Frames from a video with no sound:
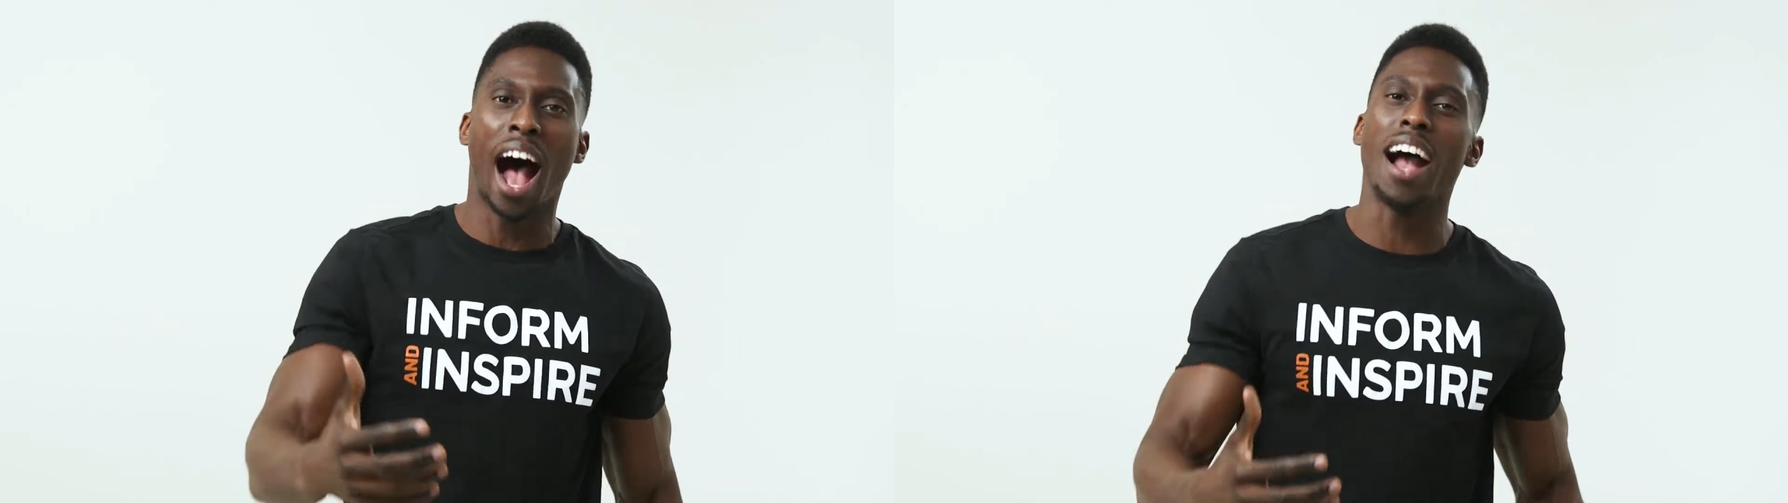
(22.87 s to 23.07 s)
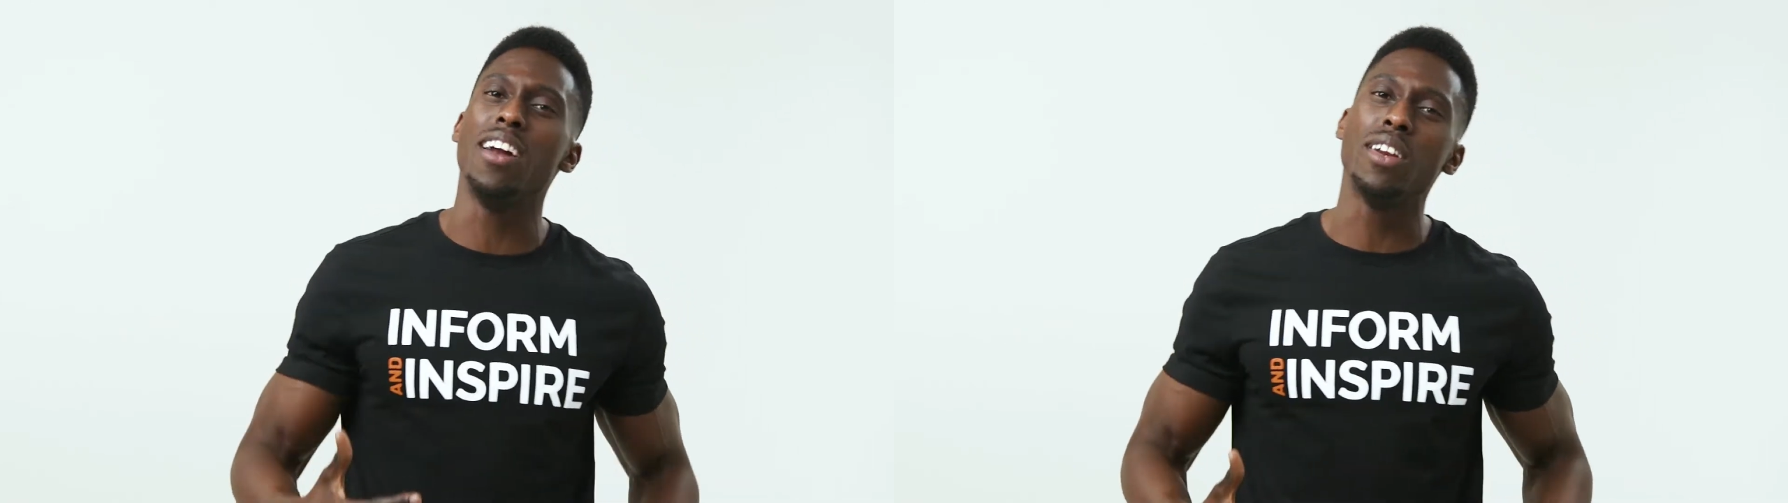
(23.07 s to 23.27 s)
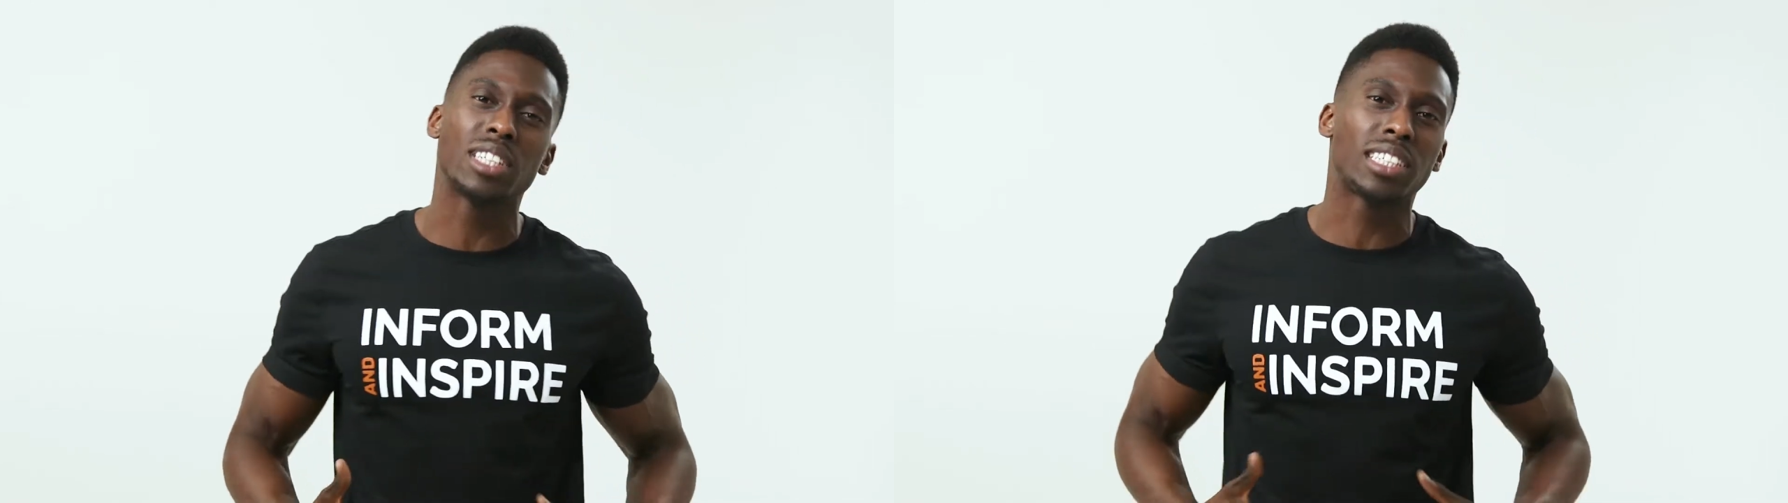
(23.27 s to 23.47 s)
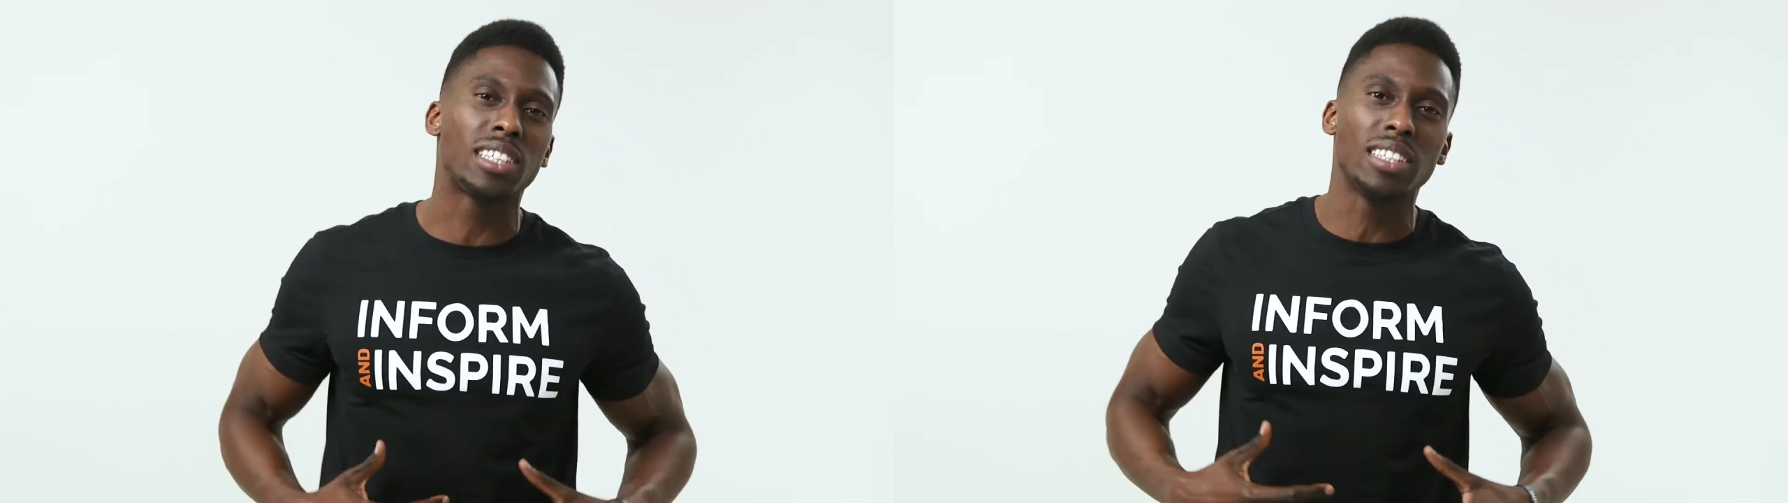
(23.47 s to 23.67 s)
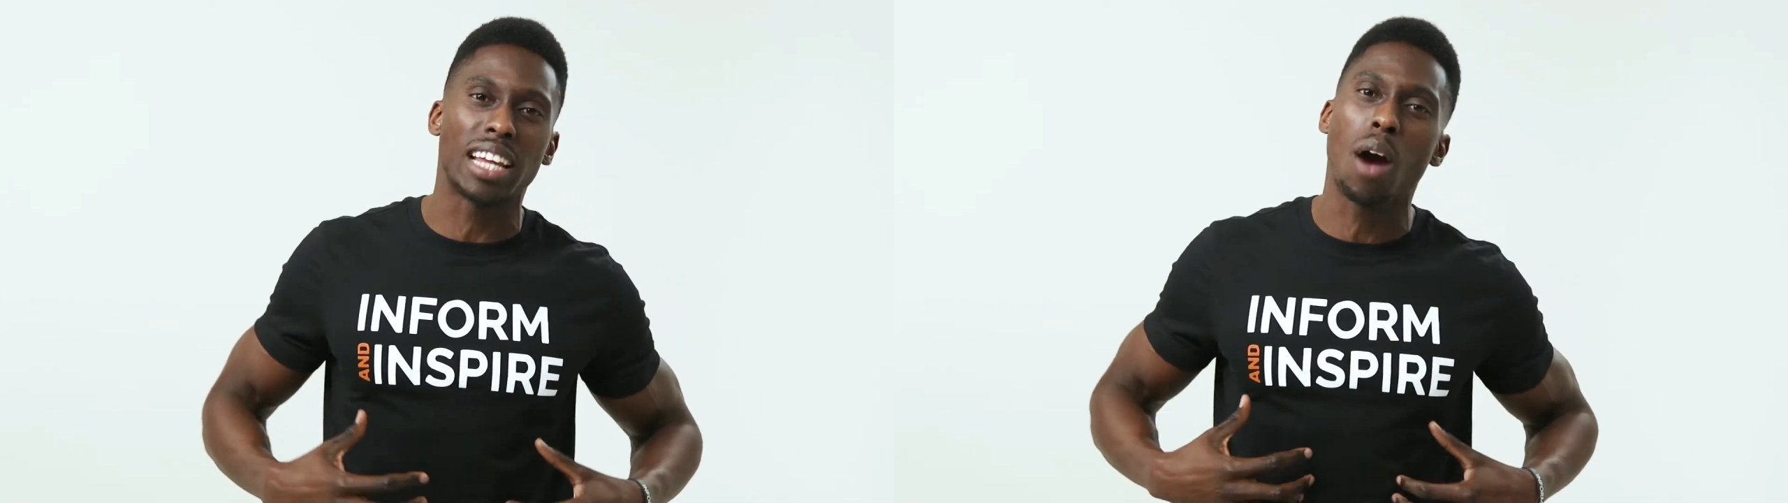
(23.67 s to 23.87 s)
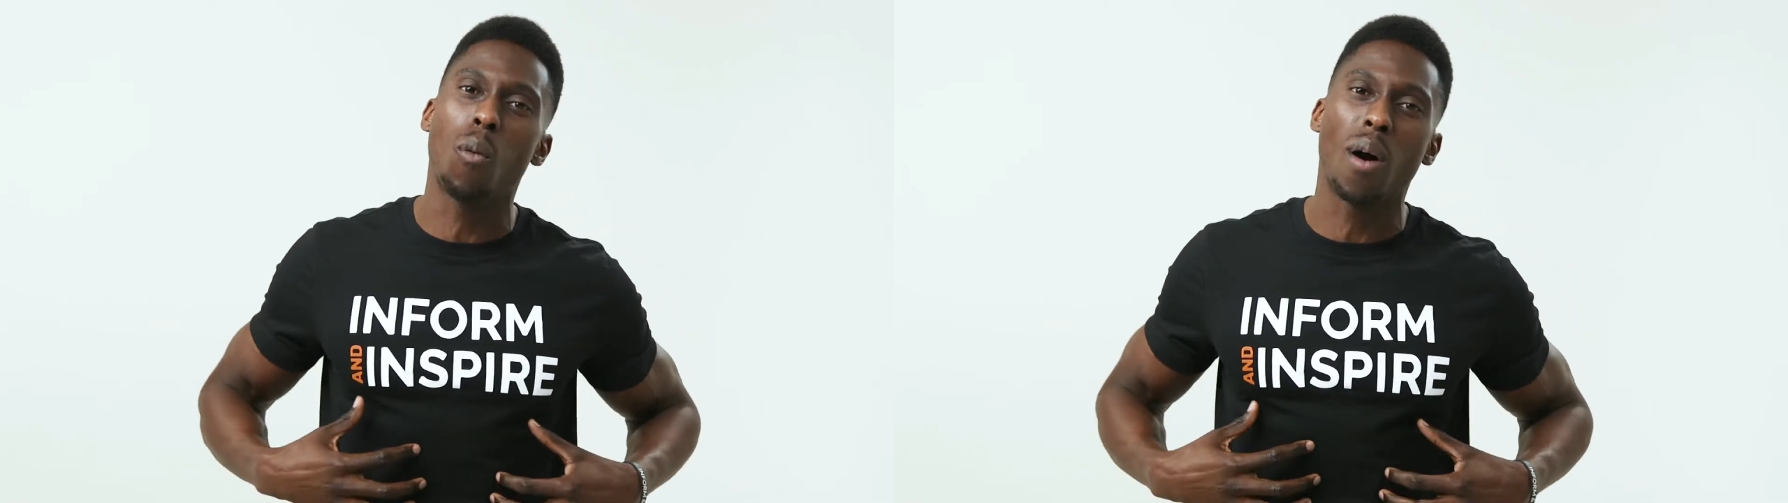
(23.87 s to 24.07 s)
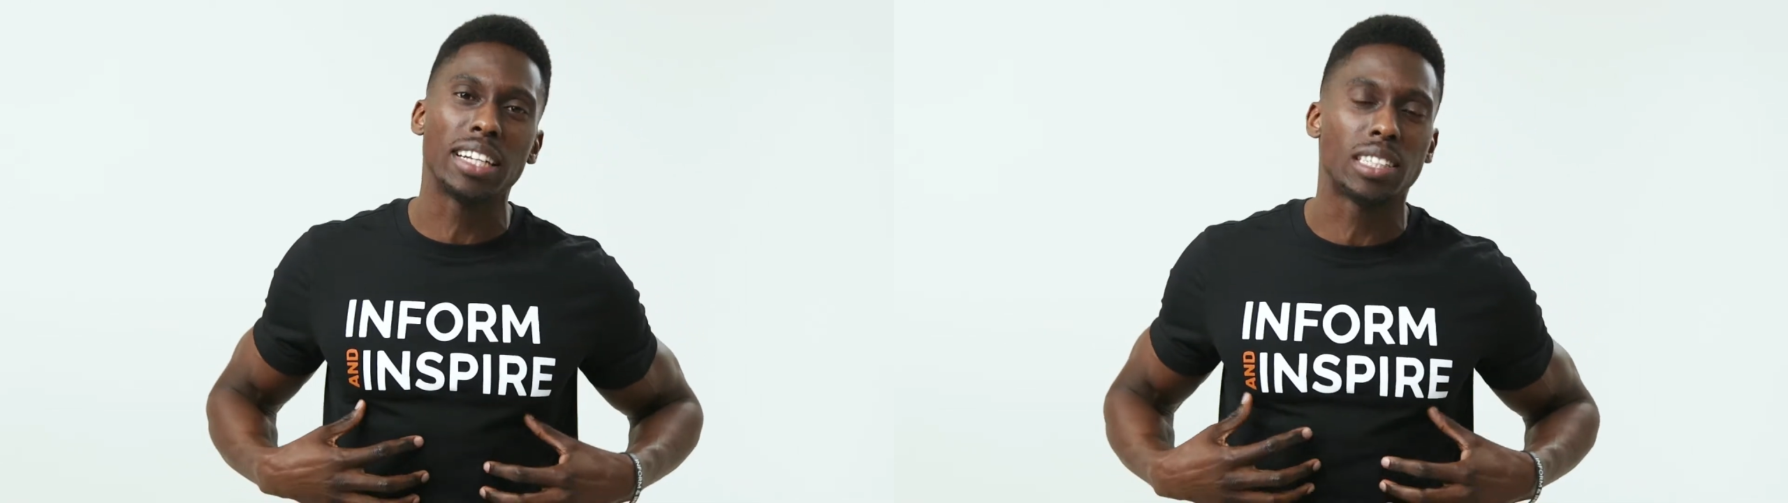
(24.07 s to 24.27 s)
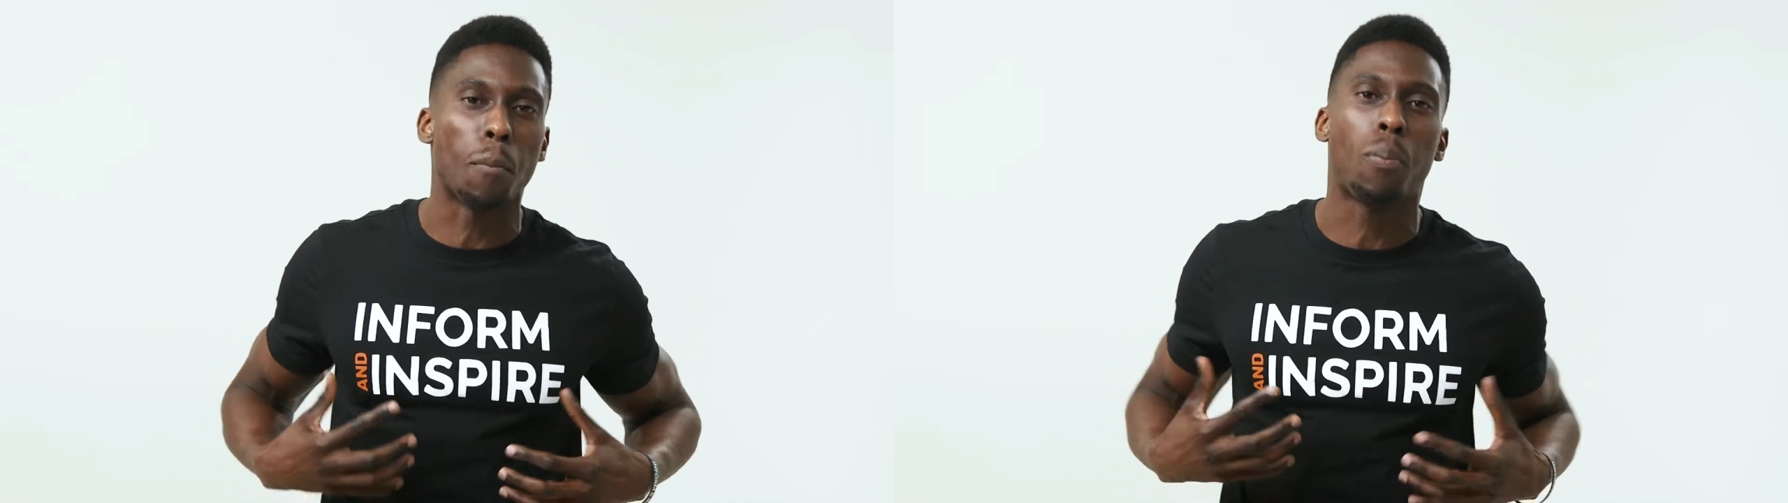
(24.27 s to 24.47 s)
I understood that I
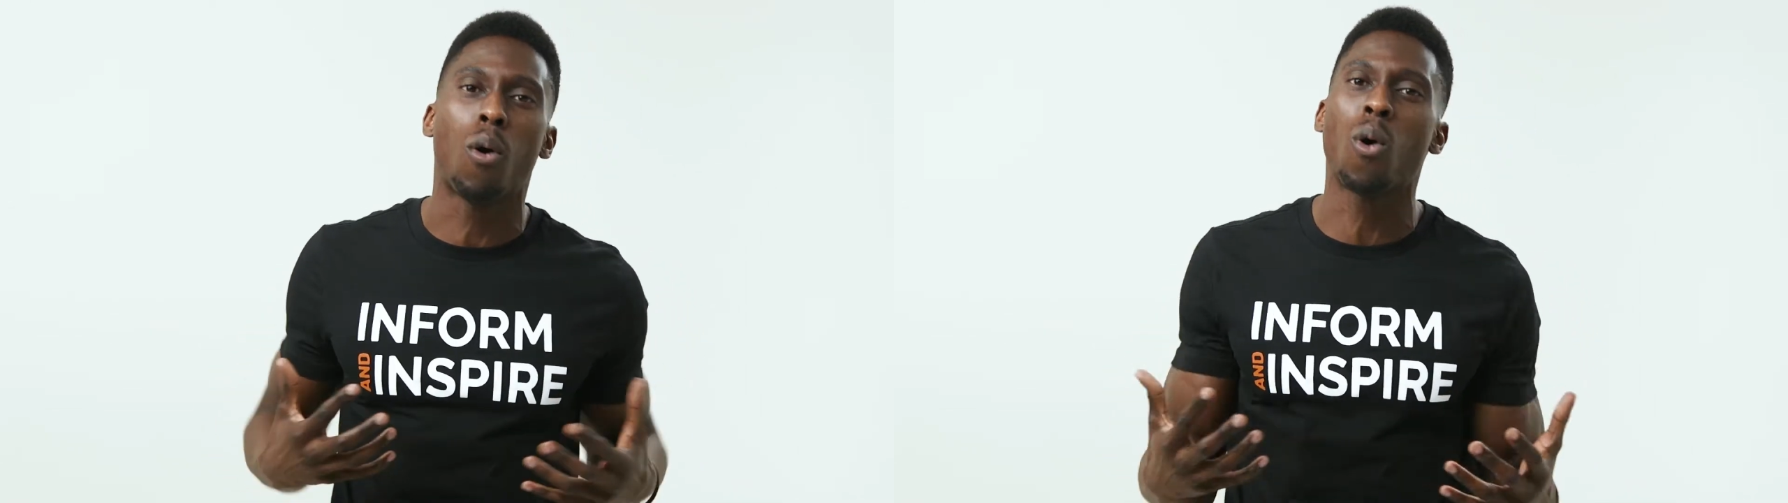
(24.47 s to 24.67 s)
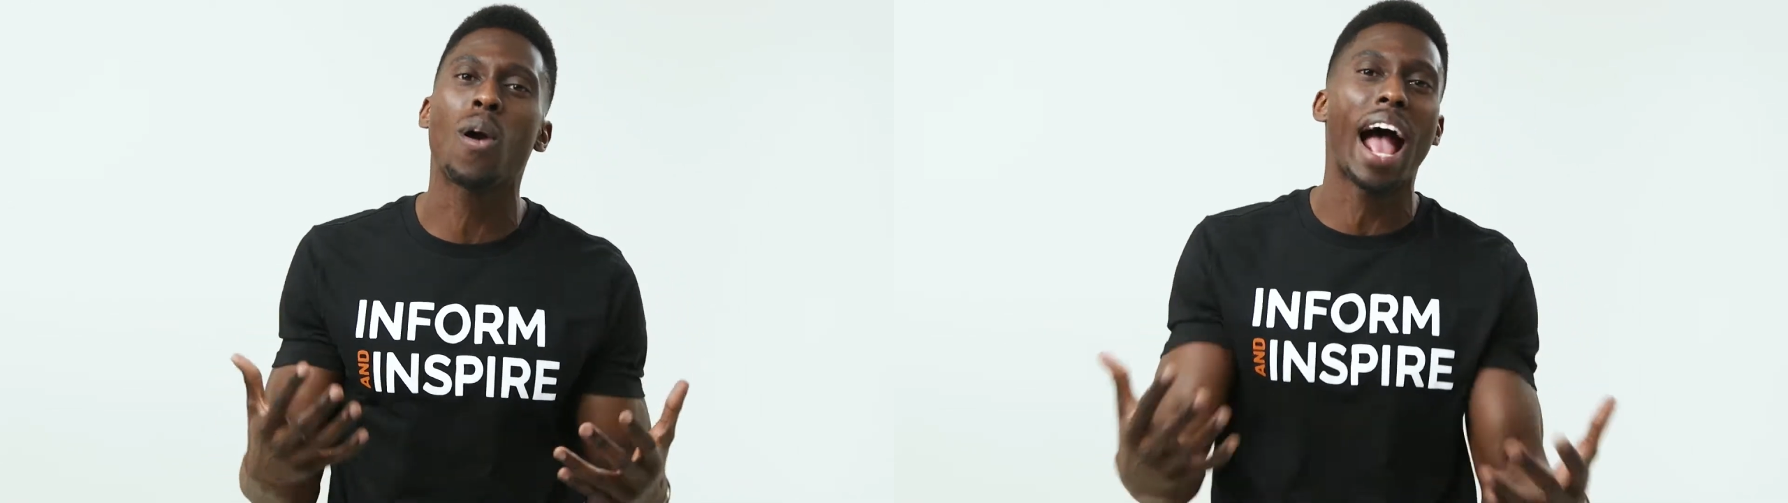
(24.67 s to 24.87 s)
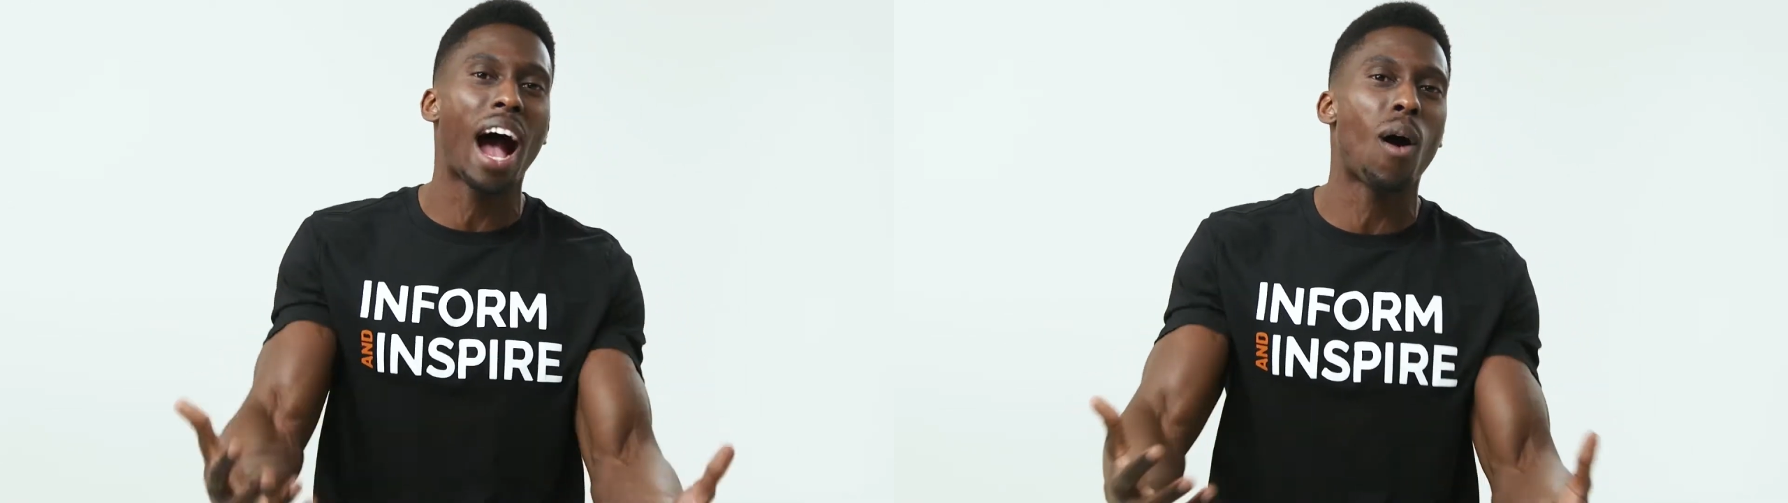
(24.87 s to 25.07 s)
wanted to pour